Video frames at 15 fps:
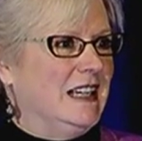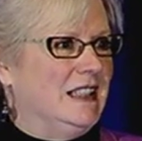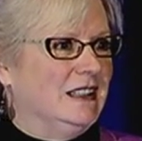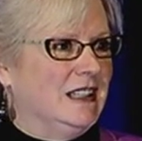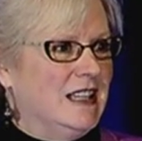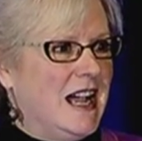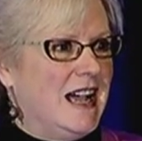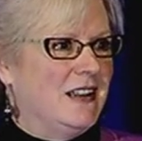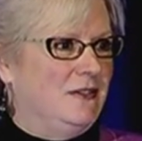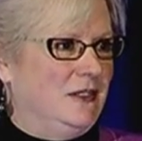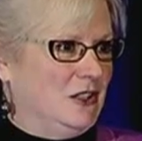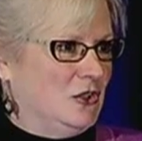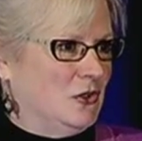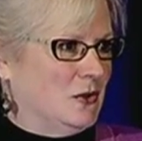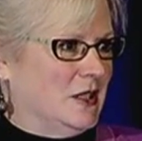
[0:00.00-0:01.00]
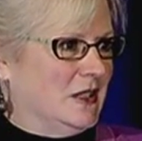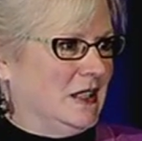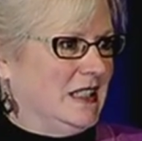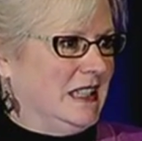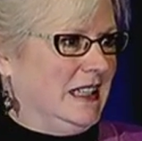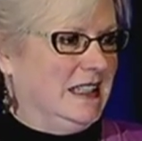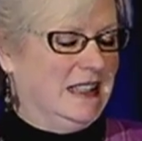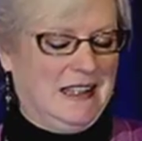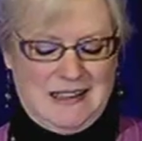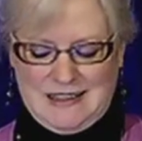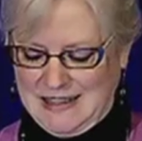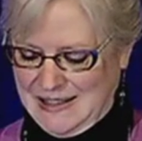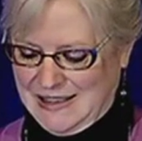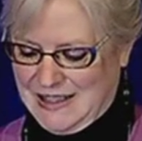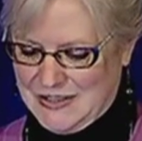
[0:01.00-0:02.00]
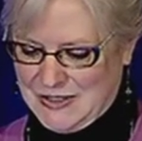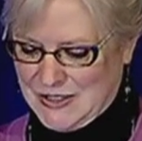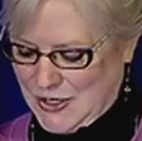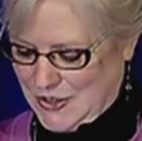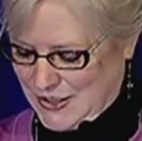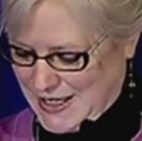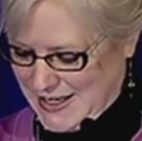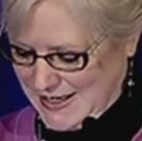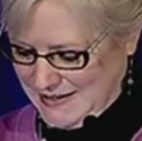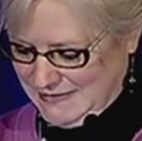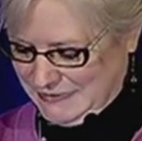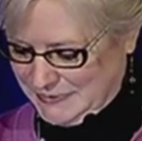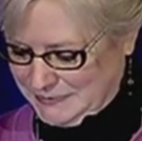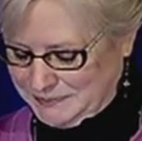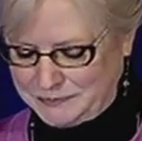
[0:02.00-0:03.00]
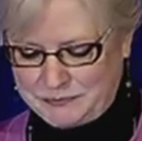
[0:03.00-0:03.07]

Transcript: a lot of interest in this archive.